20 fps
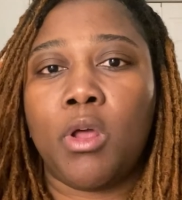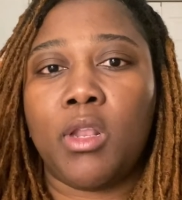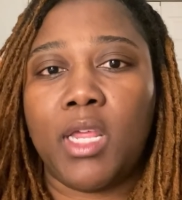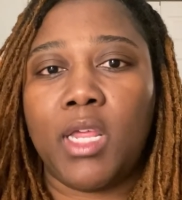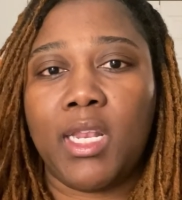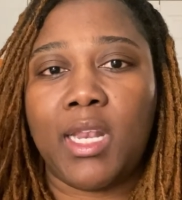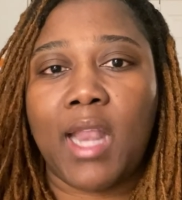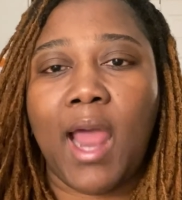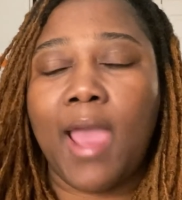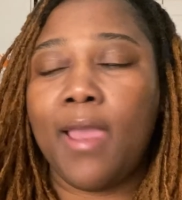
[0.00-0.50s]

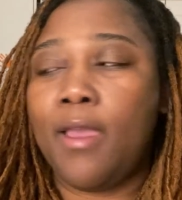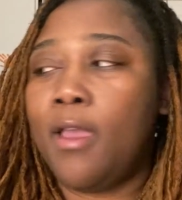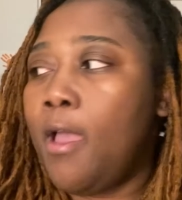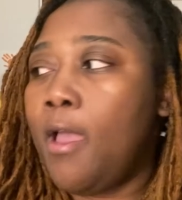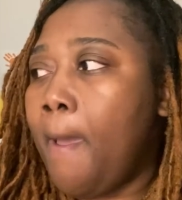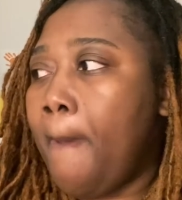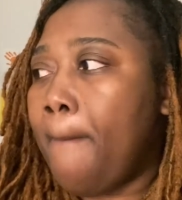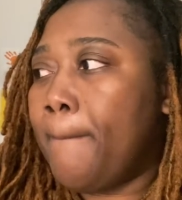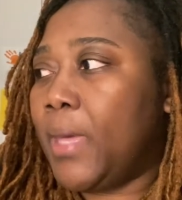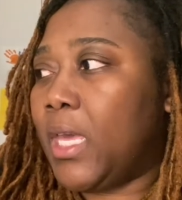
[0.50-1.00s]
at night
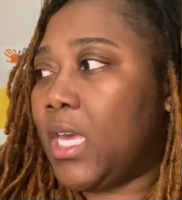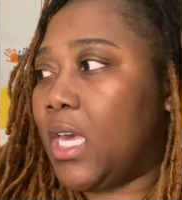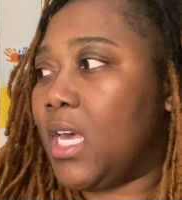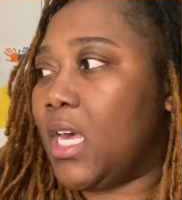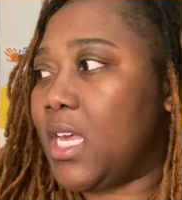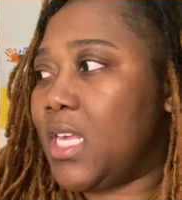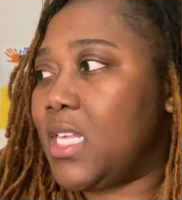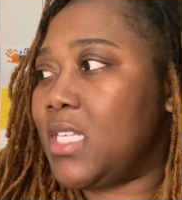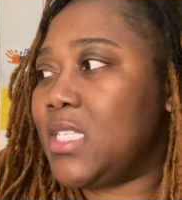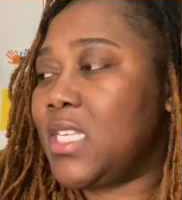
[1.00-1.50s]

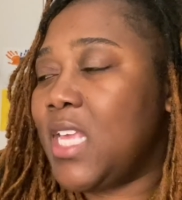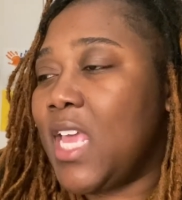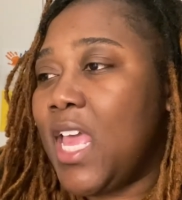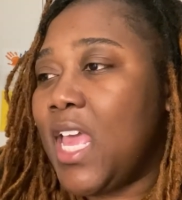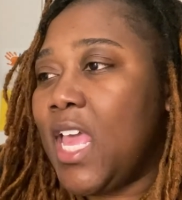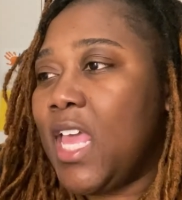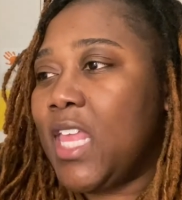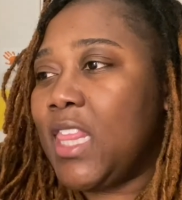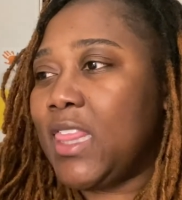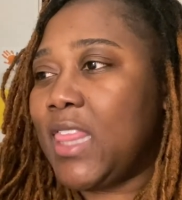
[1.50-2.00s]
because
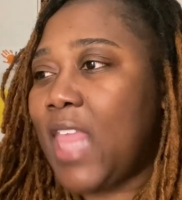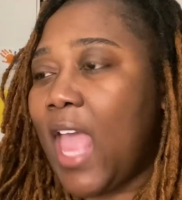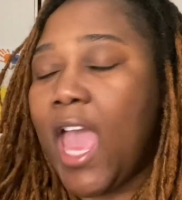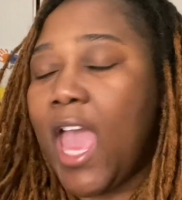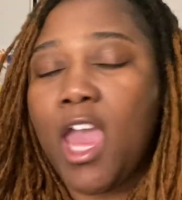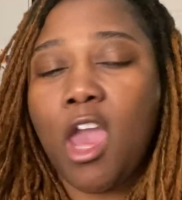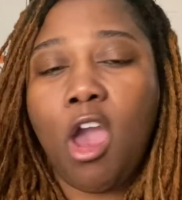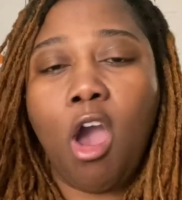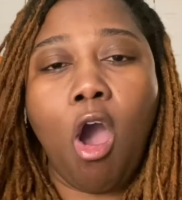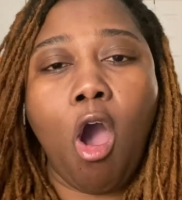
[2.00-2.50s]

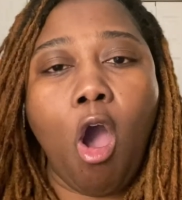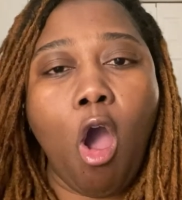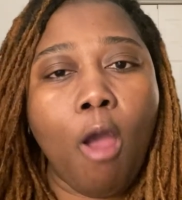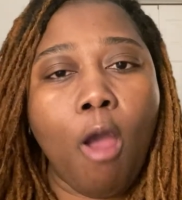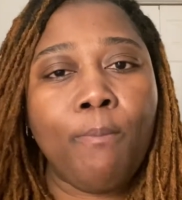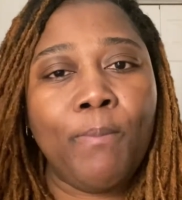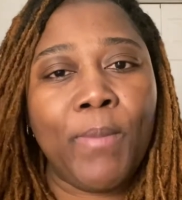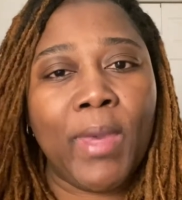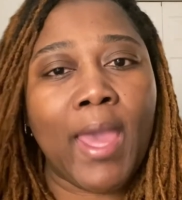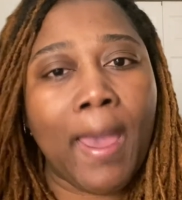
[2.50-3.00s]
they
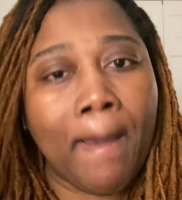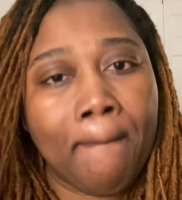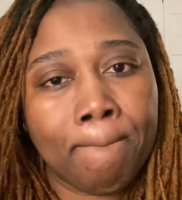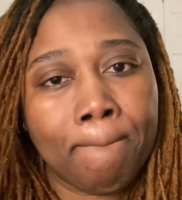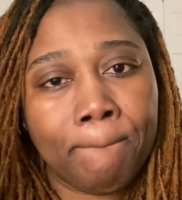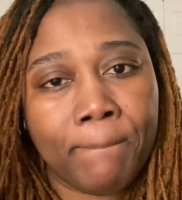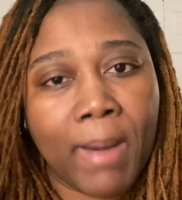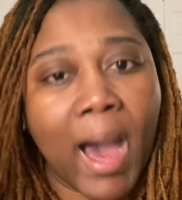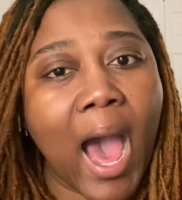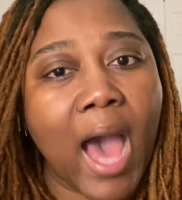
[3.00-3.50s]
are being
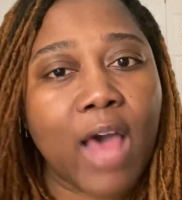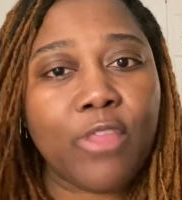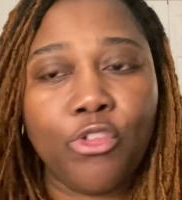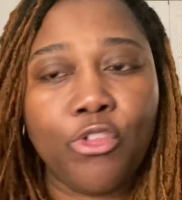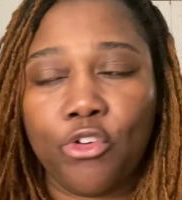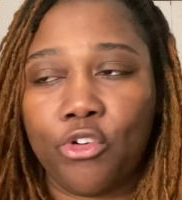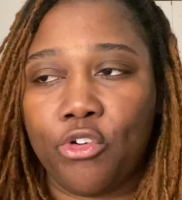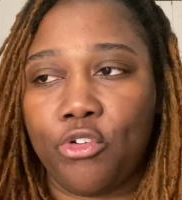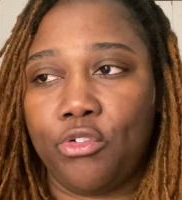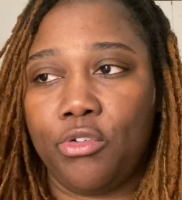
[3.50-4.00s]

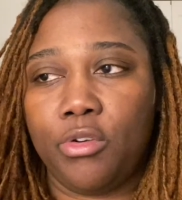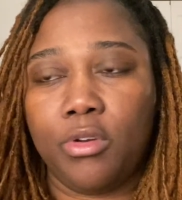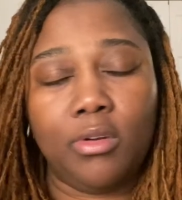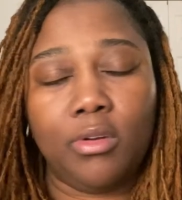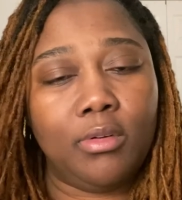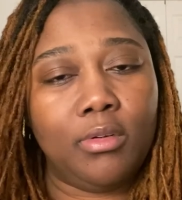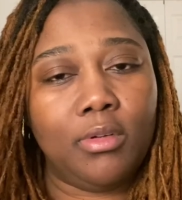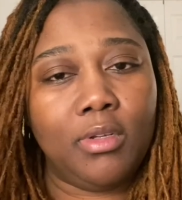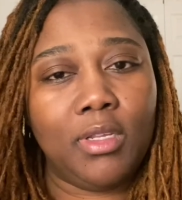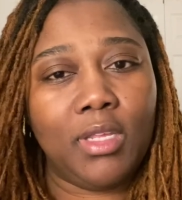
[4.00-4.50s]
bothered
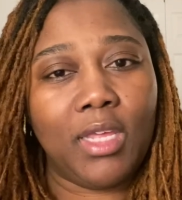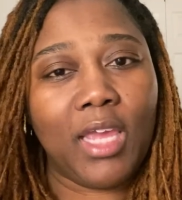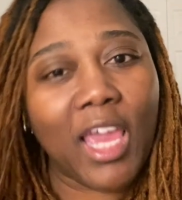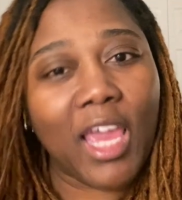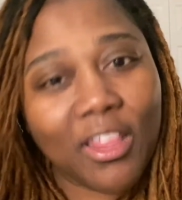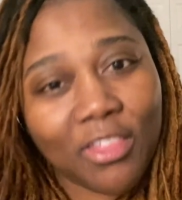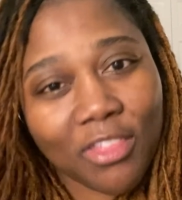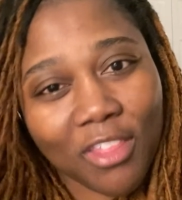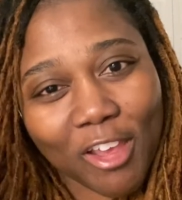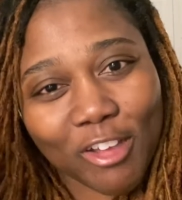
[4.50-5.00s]

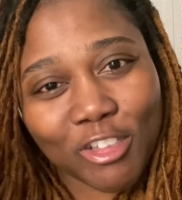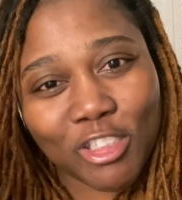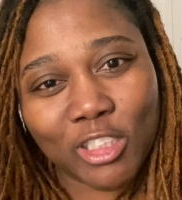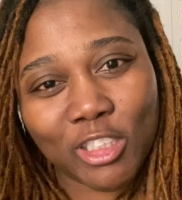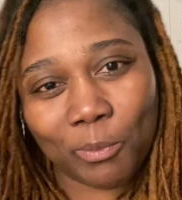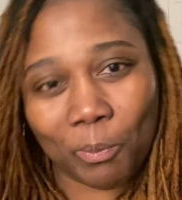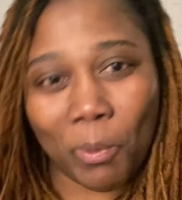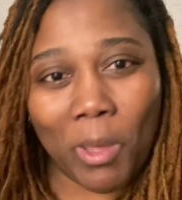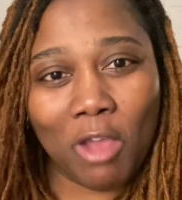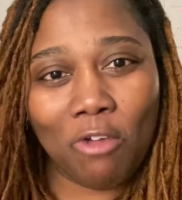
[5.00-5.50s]
in their
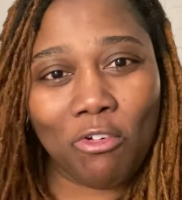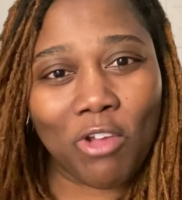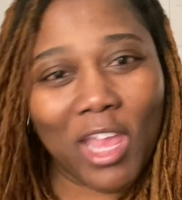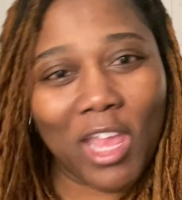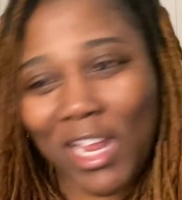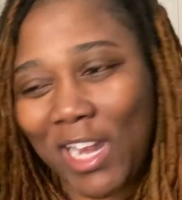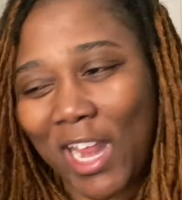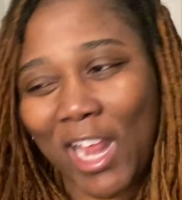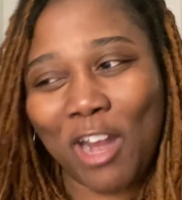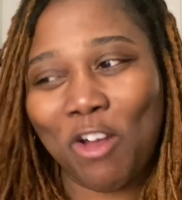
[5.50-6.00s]
spirit
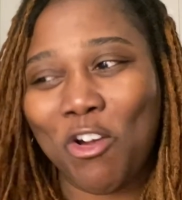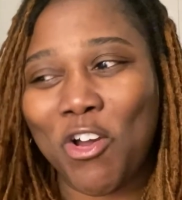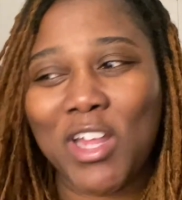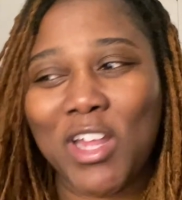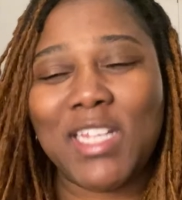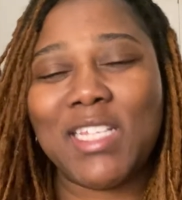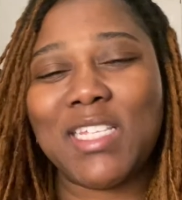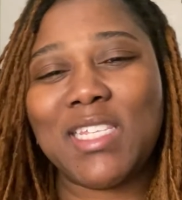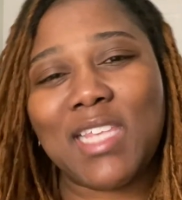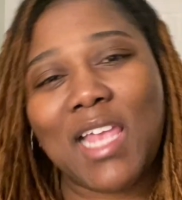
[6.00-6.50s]
and they don't
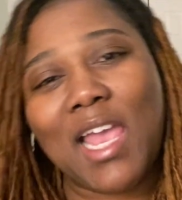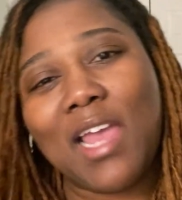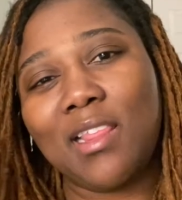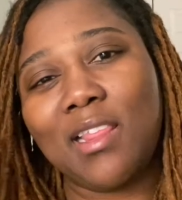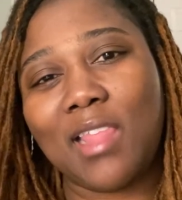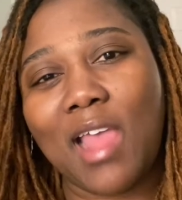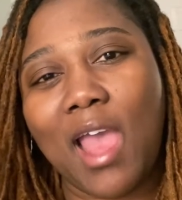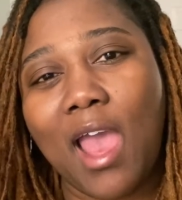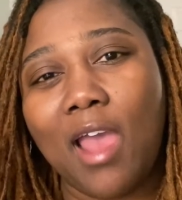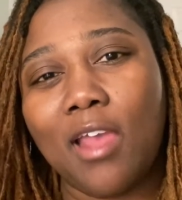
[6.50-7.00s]

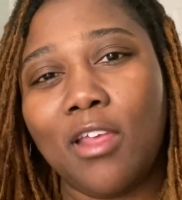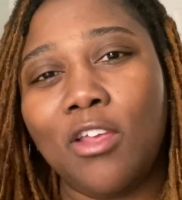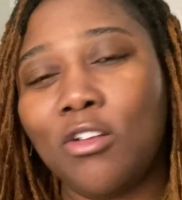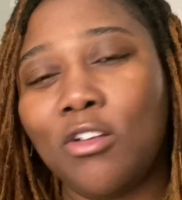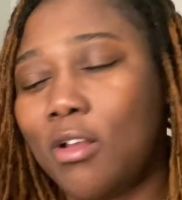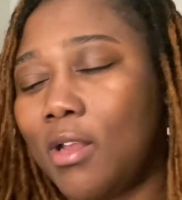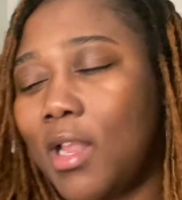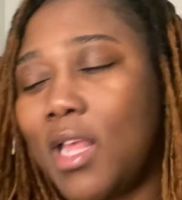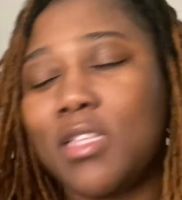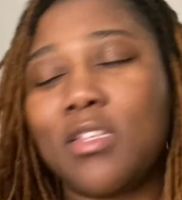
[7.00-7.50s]
understand that.
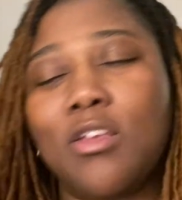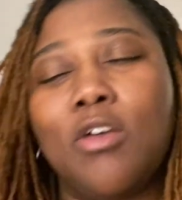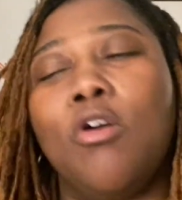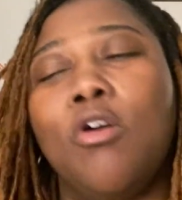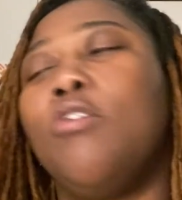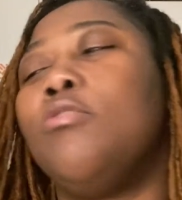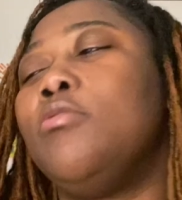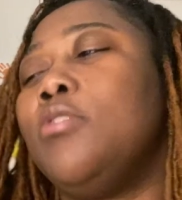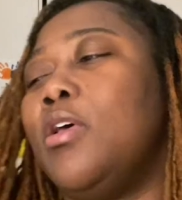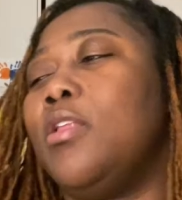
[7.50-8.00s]
That's a
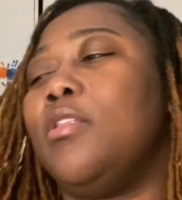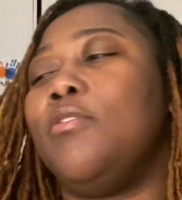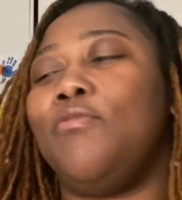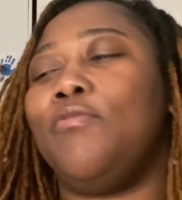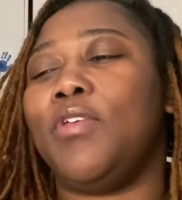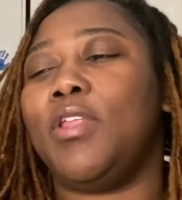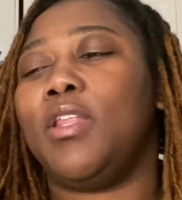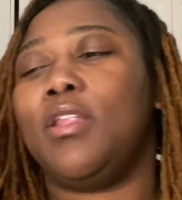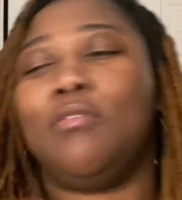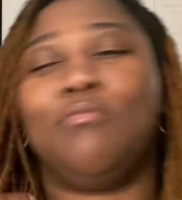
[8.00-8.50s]
whole nother
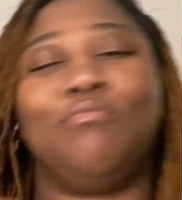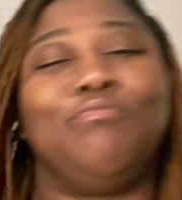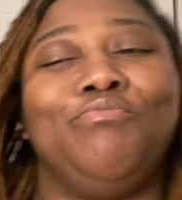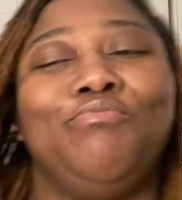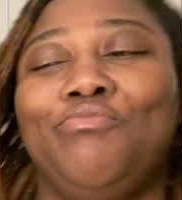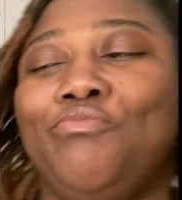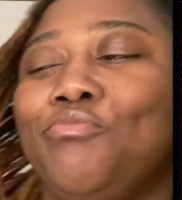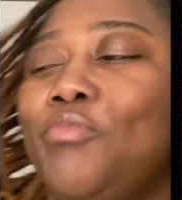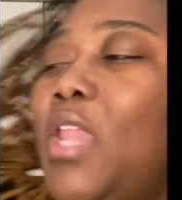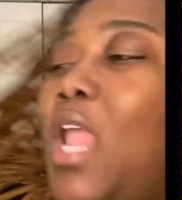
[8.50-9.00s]
video.
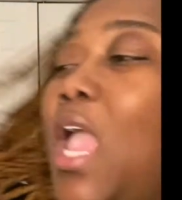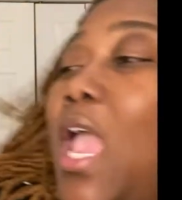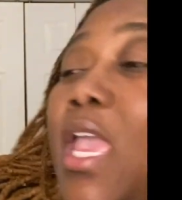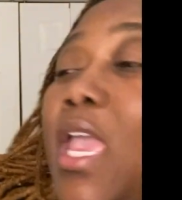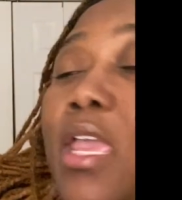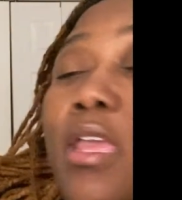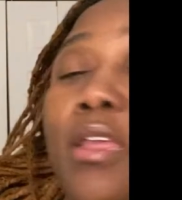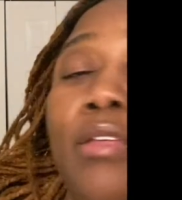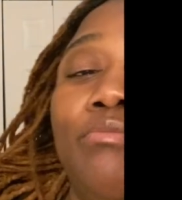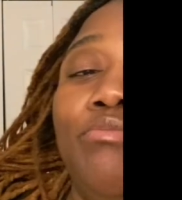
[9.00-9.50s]

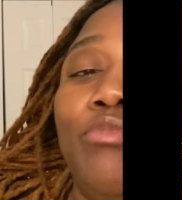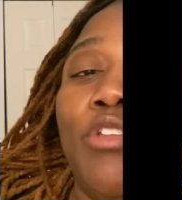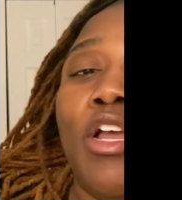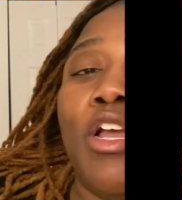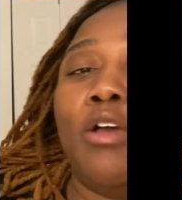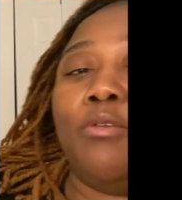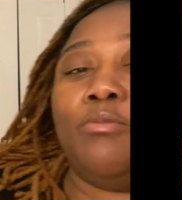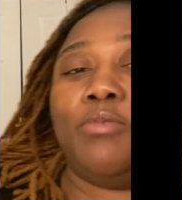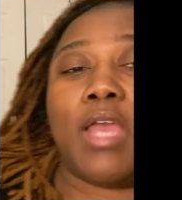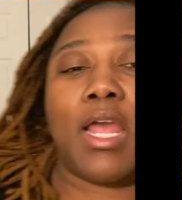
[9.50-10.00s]

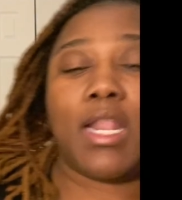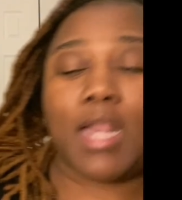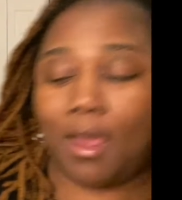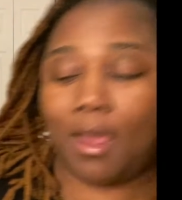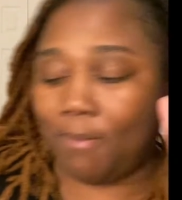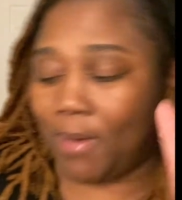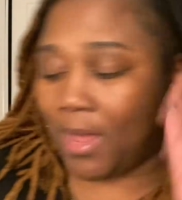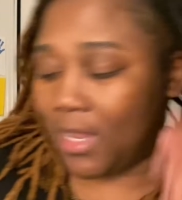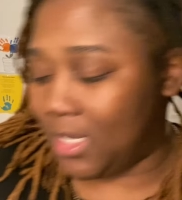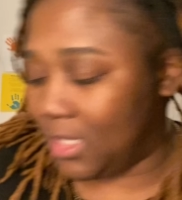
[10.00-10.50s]
Y'all
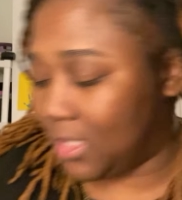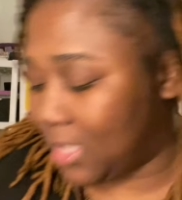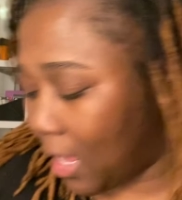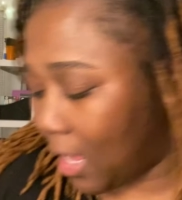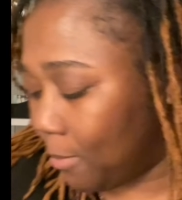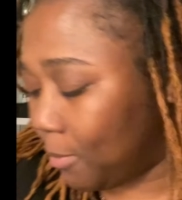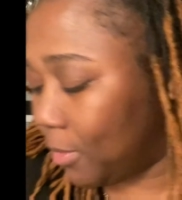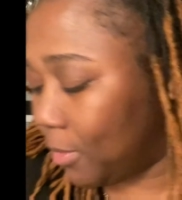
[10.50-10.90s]
not about to take me